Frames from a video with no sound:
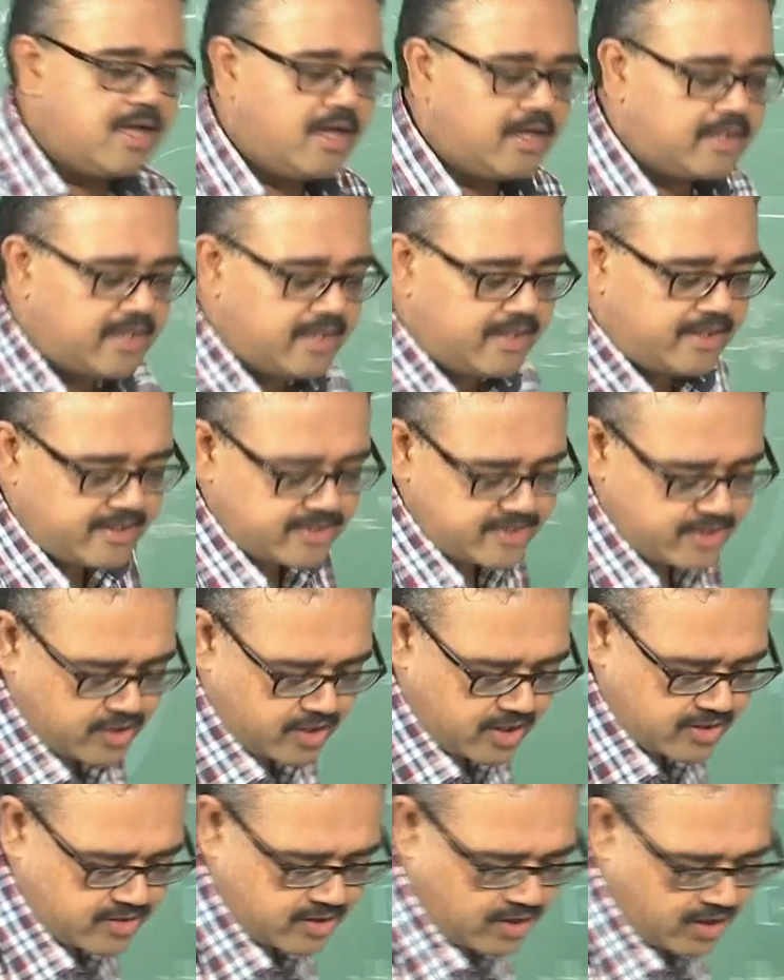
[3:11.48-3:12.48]
Then these
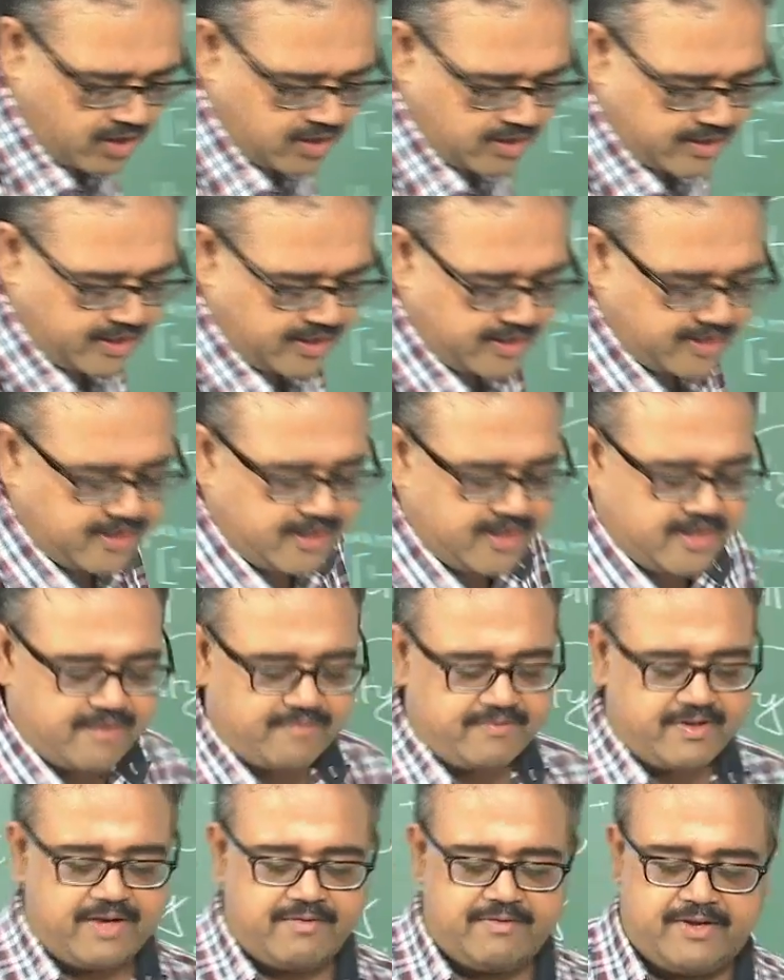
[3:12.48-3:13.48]
neurons are all connected in a
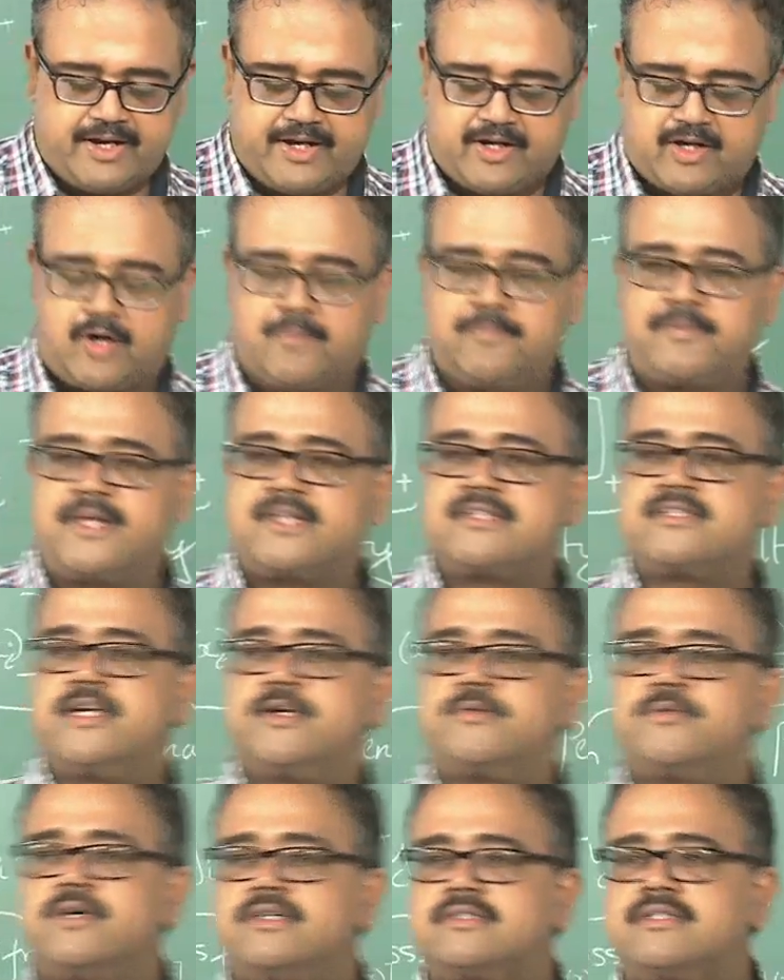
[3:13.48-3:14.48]
very complex
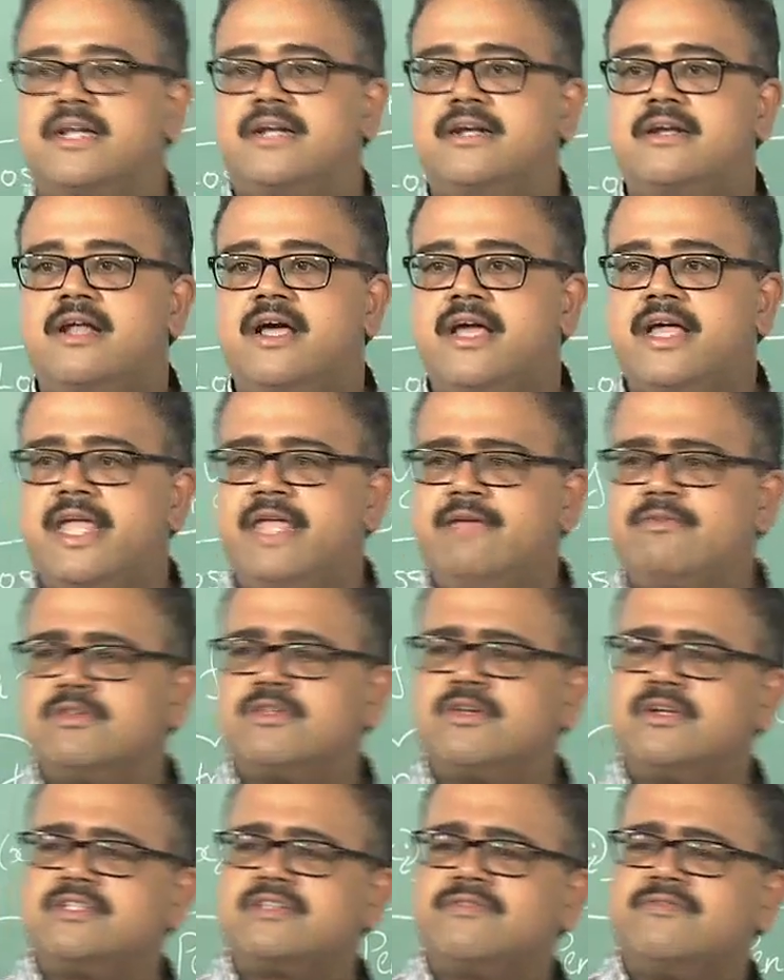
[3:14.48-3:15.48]
networks, and even
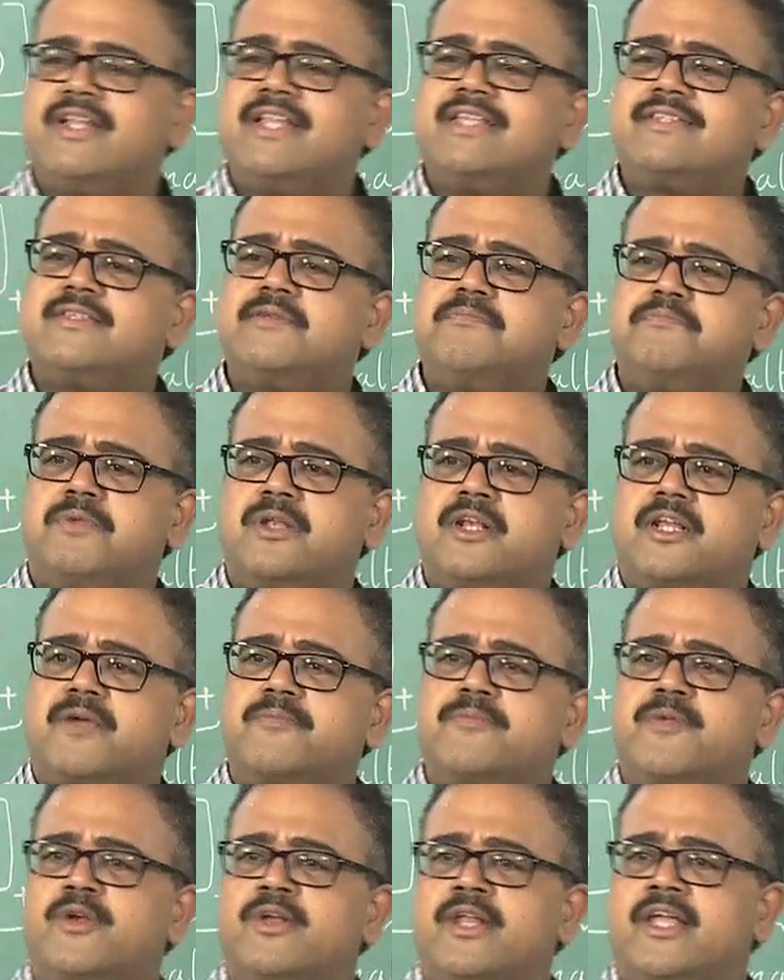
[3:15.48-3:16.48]
though it is a very simple
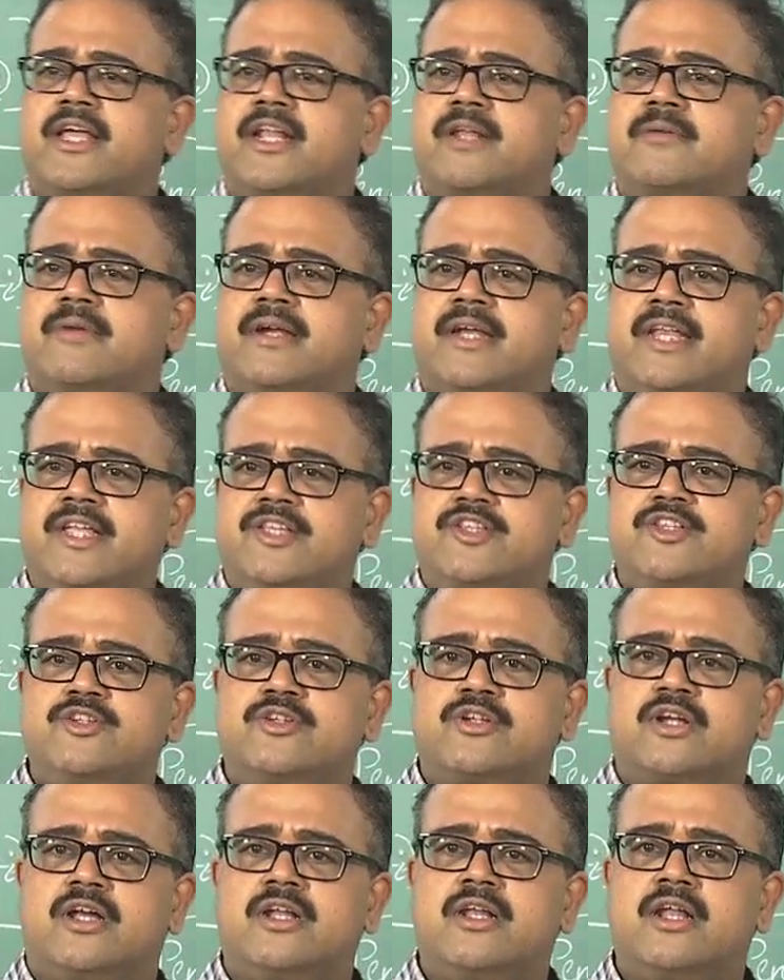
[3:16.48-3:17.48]
computing element, each
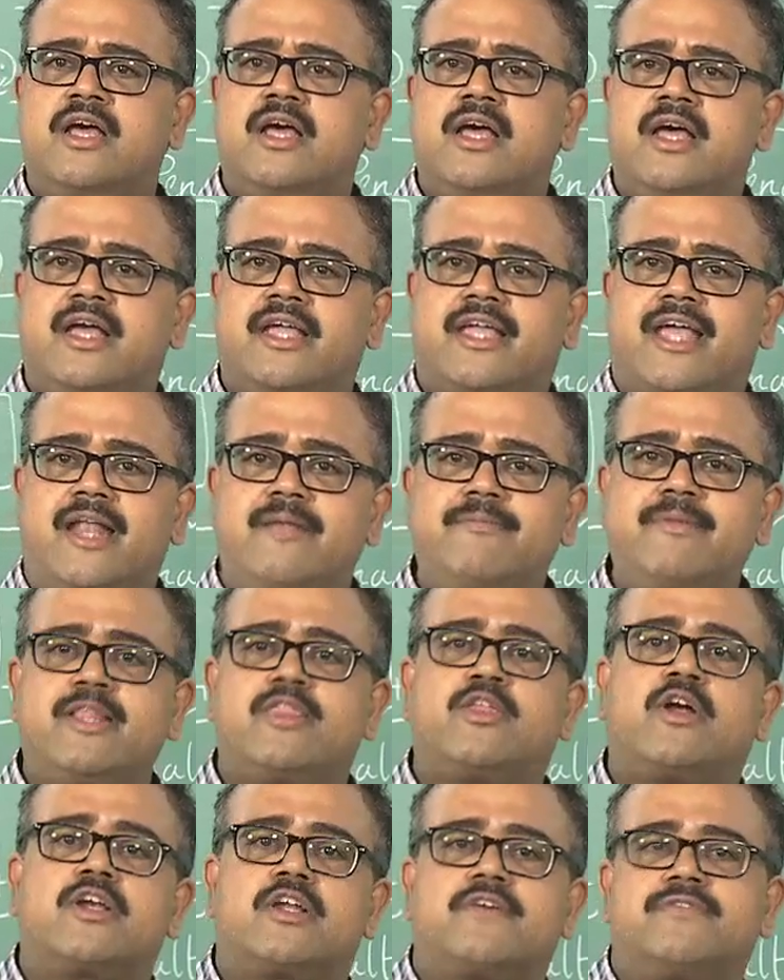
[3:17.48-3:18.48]
neuron can be
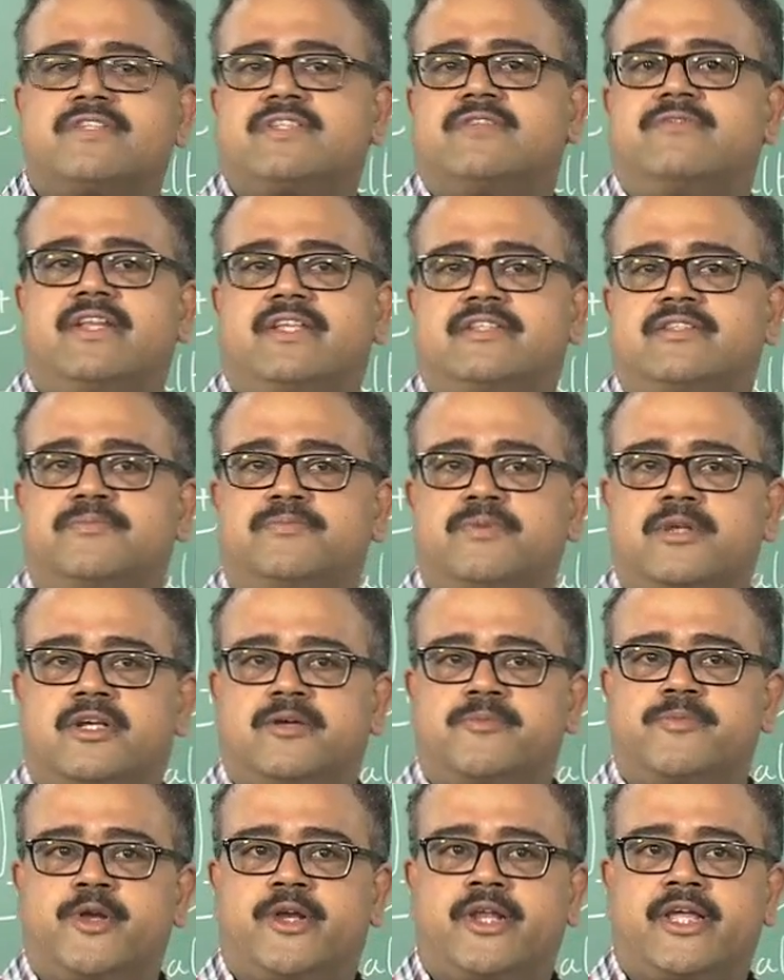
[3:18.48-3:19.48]
thought of as a very simple
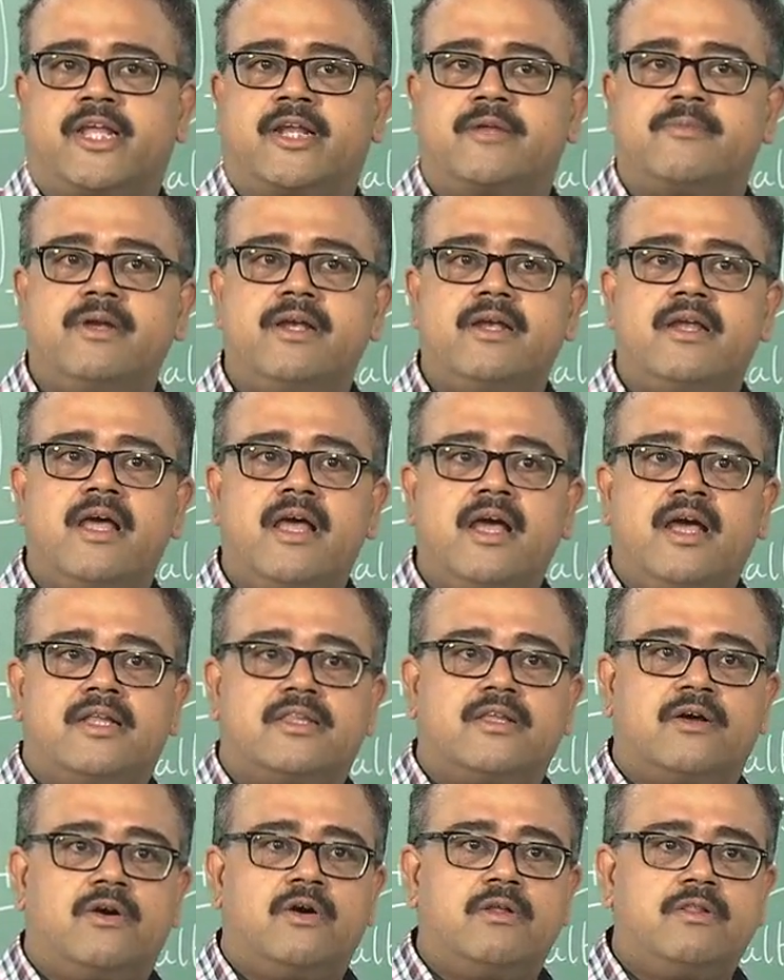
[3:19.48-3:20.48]
computing element,
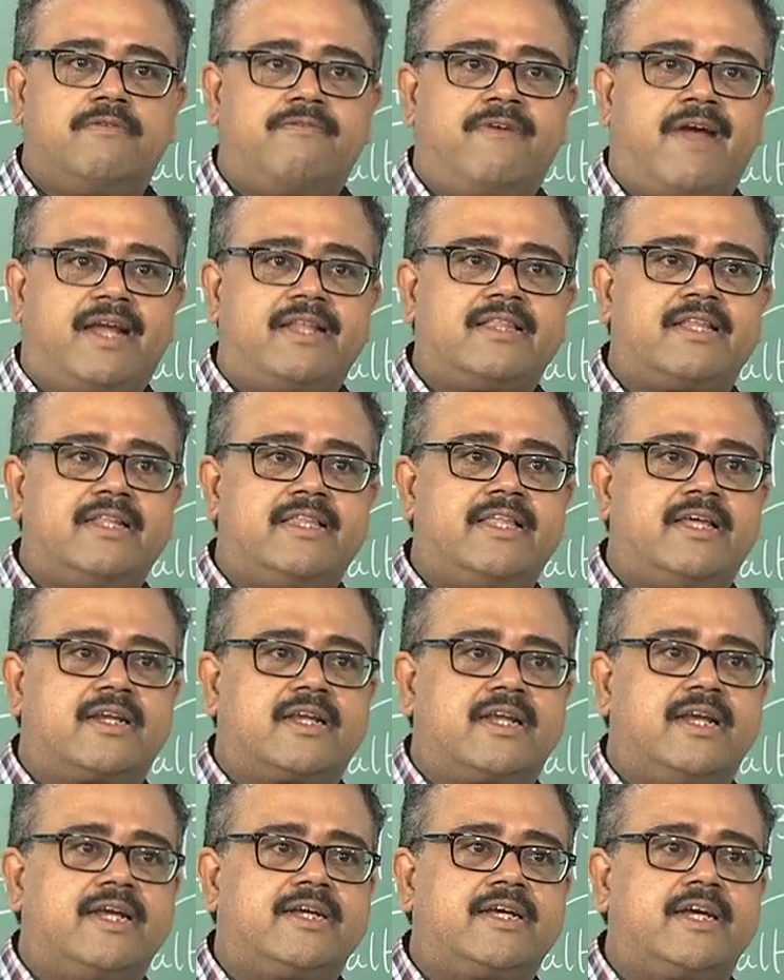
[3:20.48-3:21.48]
the fact that they are
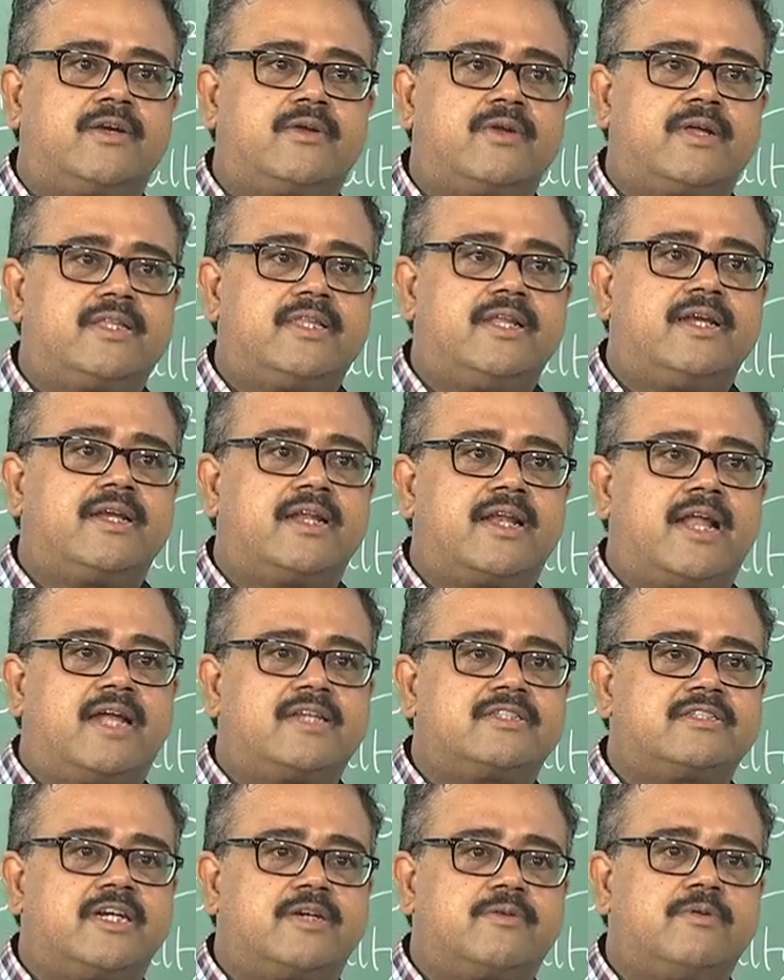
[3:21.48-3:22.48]
connected together in a
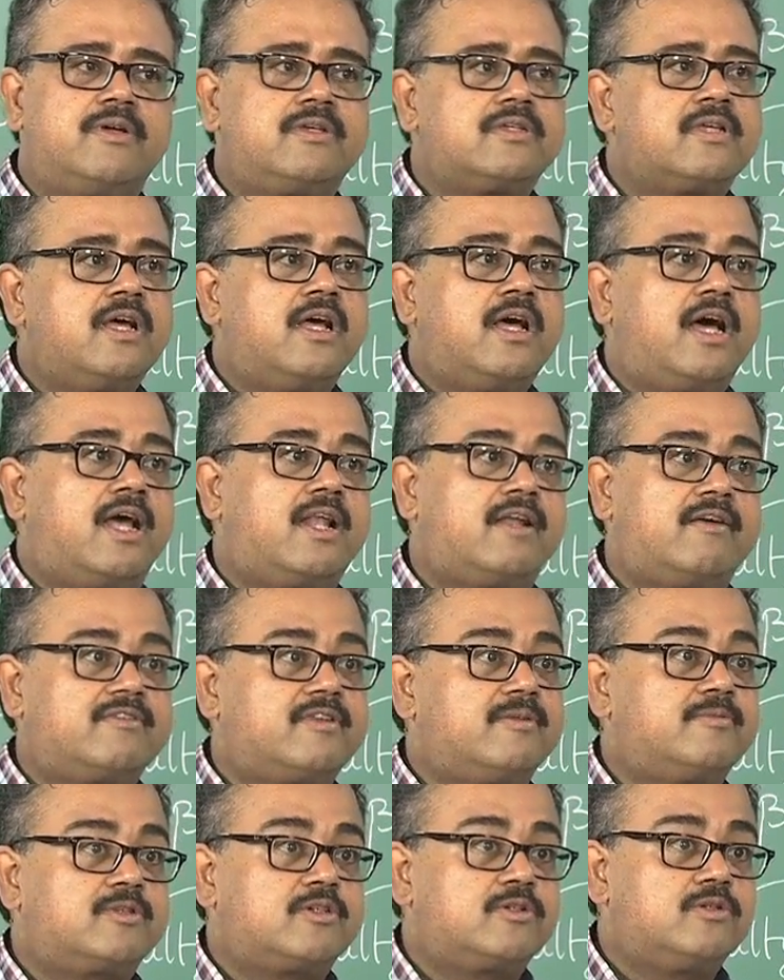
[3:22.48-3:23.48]
large network allows
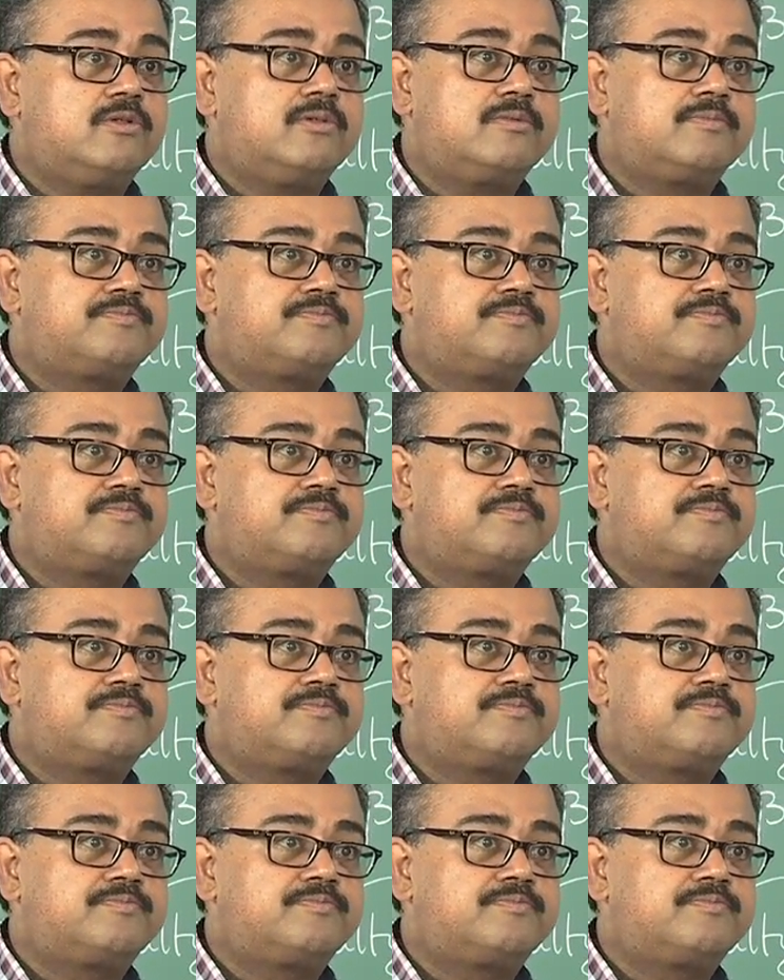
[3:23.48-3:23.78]
them to do